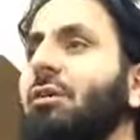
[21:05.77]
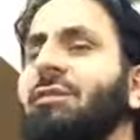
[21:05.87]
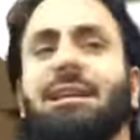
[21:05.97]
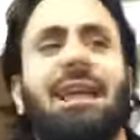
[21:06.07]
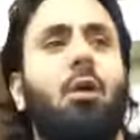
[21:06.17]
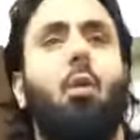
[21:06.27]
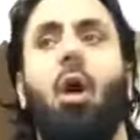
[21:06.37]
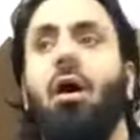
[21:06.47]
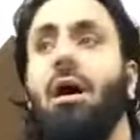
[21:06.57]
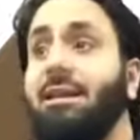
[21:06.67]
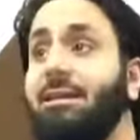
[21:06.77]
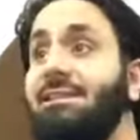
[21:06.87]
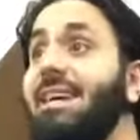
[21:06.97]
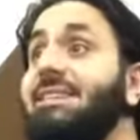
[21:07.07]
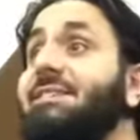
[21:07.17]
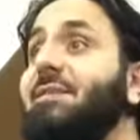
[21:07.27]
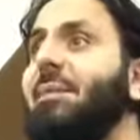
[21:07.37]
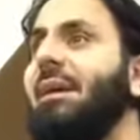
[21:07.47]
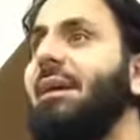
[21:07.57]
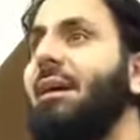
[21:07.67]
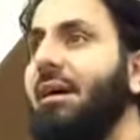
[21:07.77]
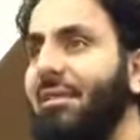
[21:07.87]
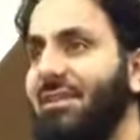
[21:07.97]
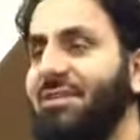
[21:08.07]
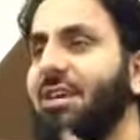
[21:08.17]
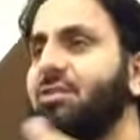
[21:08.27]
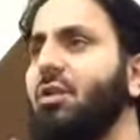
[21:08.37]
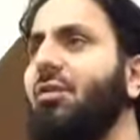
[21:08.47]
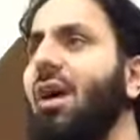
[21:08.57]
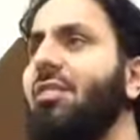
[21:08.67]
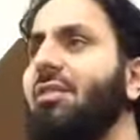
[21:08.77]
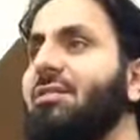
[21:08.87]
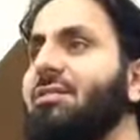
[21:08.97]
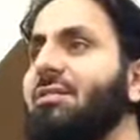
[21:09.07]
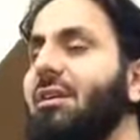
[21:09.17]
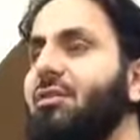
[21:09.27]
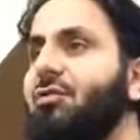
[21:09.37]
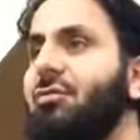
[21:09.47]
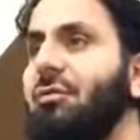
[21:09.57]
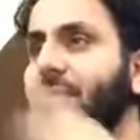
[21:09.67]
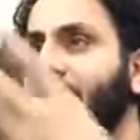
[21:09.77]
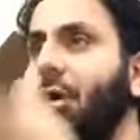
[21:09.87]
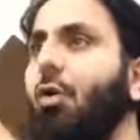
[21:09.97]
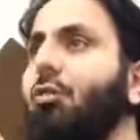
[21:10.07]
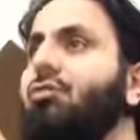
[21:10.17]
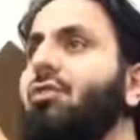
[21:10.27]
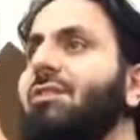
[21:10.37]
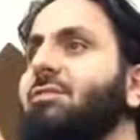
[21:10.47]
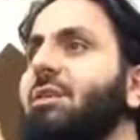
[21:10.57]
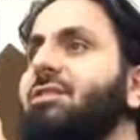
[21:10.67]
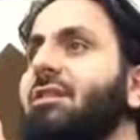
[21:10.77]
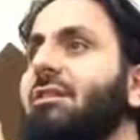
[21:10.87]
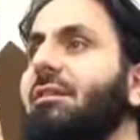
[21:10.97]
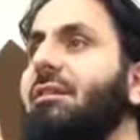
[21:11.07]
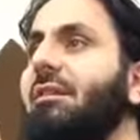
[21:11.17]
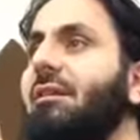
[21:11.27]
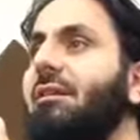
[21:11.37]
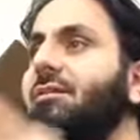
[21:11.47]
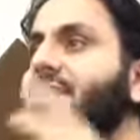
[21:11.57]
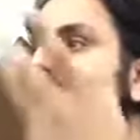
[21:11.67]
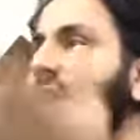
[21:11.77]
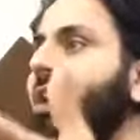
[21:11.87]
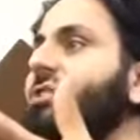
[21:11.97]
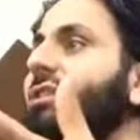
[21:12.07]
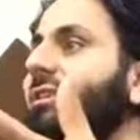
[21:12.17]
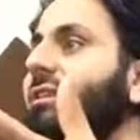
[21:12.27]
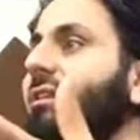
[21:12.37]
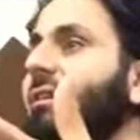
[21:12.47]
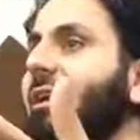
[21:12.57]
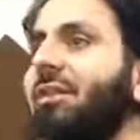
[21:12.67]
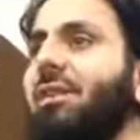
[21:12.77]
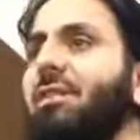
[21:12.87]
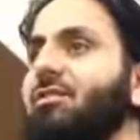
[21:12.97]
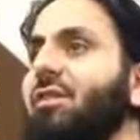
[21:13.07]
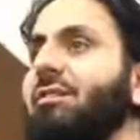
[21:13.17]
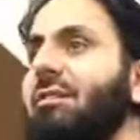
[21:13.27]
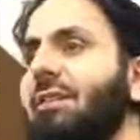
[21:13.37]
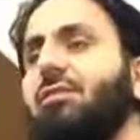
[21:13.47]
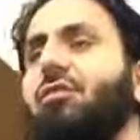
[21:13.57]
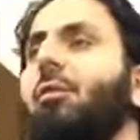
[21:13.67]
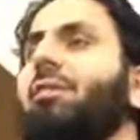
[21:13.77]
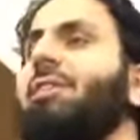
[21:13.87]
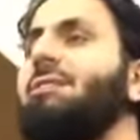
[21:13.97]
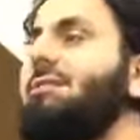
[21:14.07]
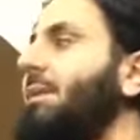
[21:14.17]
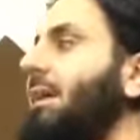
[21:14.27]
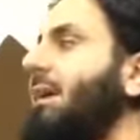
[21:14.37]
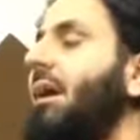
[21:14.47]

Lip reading: He said, like what? And I said, testimony, the say-so of others, oral transmission, discussion, even if it's written, that's a form of testimony.